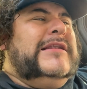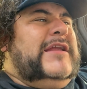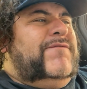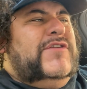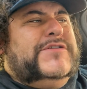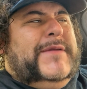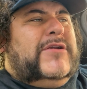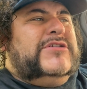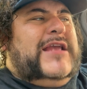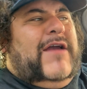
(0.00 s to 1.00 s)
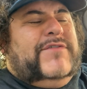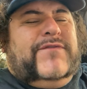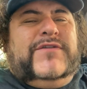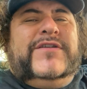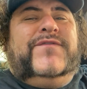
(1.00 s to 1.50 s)
Different speakers have
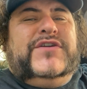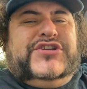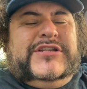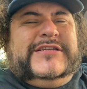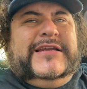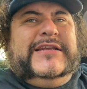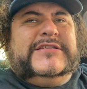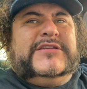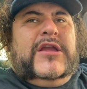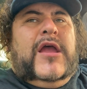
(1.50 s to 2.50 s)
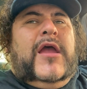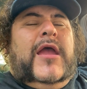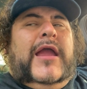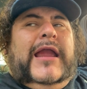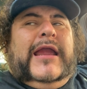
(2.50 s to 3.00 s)
different deficiencies
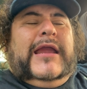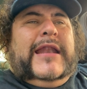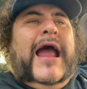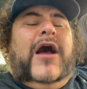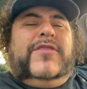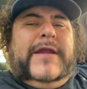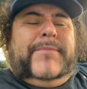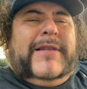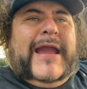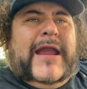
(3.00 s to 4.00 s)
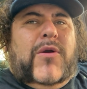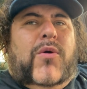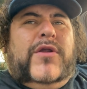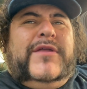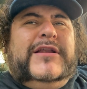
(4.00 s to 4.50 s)
in how they play
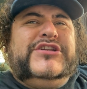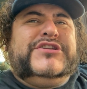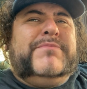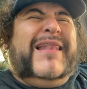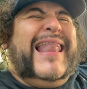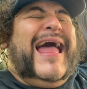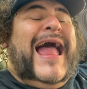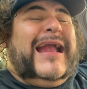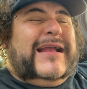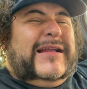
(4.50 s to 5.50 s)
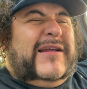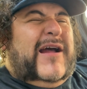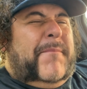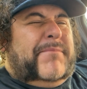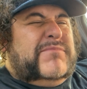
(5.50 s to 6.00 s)
or they just lack
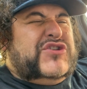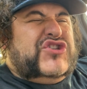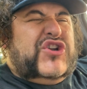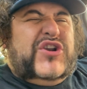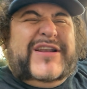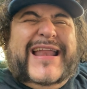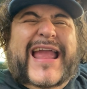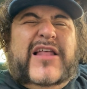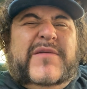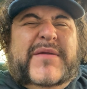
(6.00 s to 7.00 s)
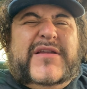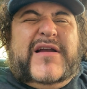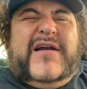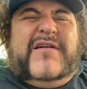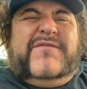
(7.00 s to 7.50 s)
a certain element
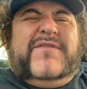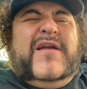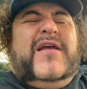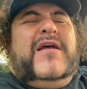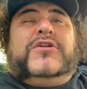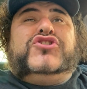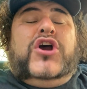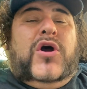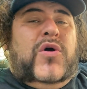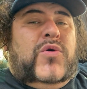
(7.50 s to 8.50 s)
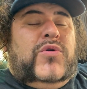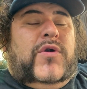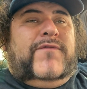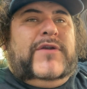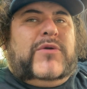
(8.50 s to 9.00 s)
of tone
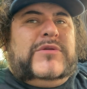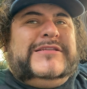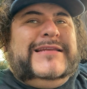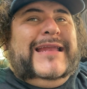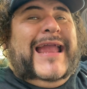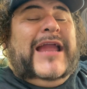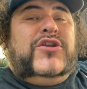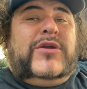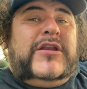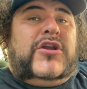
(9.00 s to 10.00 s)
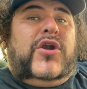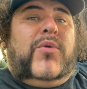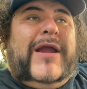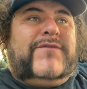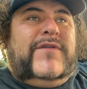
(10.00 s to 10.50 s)
or frequency and you can
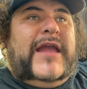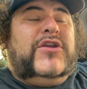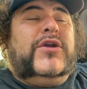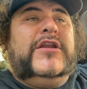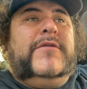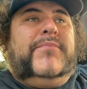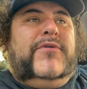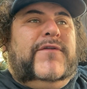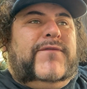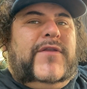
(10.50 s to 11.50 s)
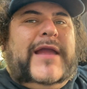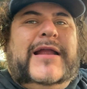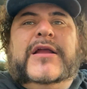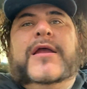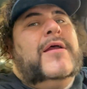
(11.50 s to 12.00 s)
correct for that. You can improve for that.